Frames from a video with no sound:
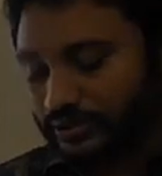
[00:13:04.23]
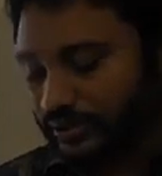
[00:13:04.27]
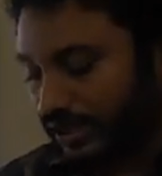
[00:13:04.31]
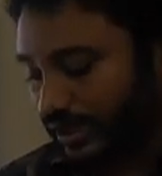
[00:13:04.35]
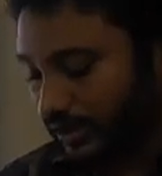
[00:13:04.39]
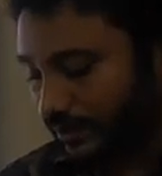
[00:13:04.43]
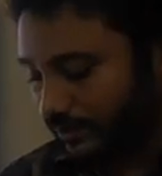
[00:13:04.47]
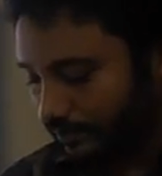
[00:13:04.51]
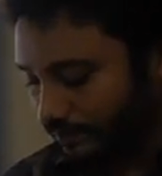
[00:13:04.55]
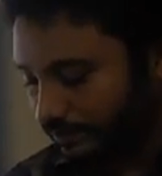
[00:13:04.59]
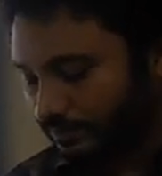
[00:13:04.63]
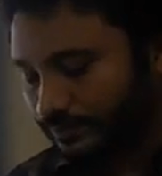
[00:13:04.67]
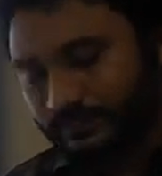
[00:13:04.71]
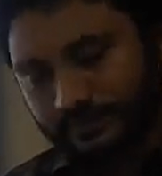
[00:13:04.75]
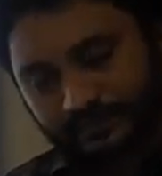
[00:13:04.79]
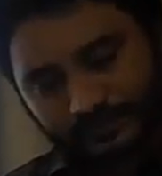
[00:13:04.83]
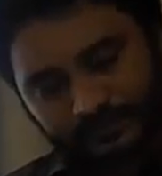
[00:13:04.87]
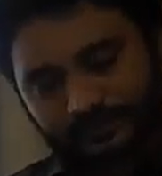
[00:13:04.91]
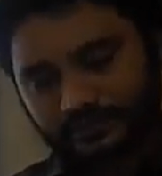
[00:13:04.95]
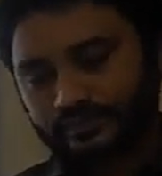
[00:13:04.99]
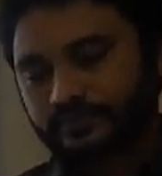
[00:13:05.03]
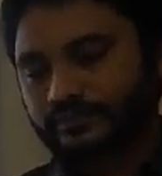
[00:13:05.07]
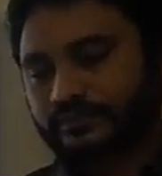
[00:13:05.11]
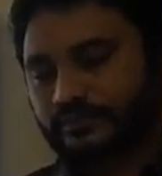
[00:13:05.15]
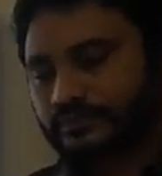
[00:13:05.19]
the
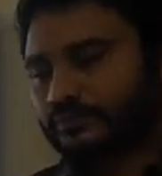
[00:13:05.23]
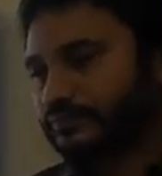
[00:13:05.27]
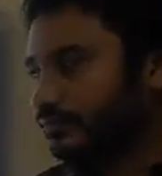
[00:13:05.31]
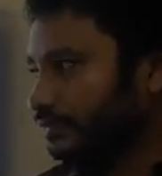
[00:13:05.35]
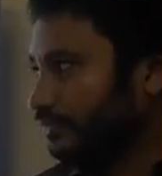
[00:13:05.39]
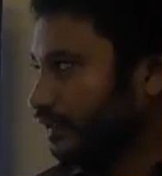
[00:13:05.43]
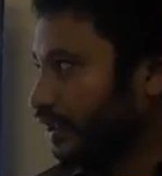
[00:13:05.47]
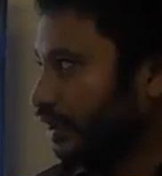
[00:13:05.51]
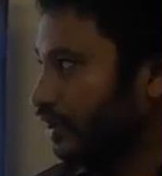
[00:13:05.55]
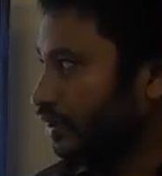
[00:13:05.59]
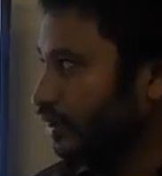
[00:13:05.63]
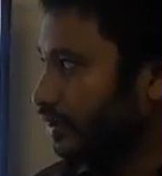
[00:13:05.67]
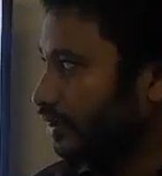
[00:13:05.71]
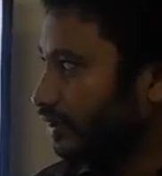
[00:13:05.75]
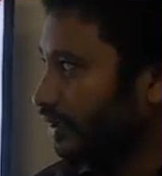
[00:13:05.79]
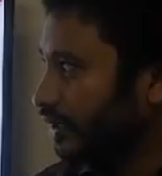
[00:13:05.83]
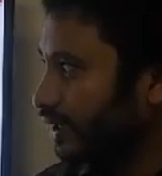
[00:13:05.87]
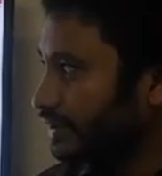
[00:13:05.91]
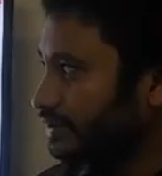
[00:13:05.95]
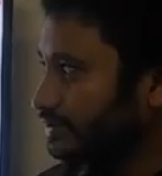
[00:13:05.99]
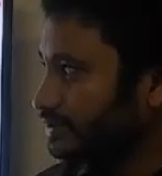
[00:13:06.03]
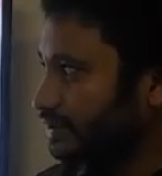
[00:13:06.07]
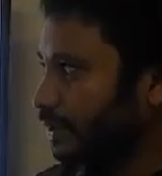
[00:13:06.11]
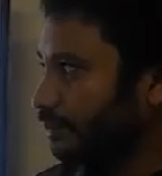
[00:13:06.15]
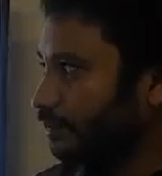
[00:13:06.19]

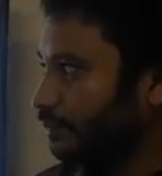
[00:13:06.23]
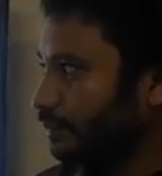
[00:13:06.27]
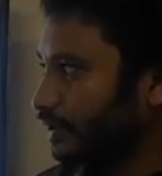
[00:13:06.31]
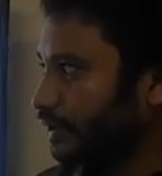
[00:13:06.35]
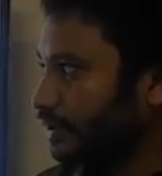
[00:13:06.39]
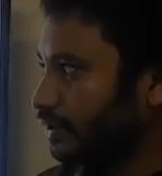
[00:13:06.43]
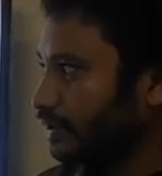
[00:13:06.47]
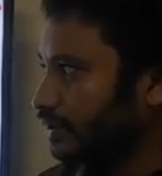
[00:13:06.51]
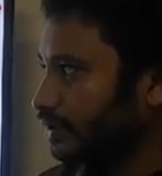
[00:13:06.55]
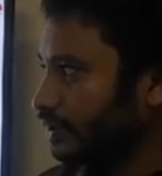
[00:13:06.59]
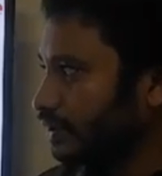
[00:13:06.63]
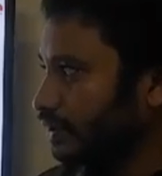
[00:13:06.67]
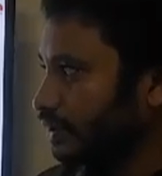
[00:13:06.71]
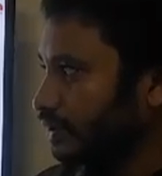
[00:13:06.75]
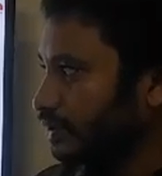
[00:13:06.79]
example.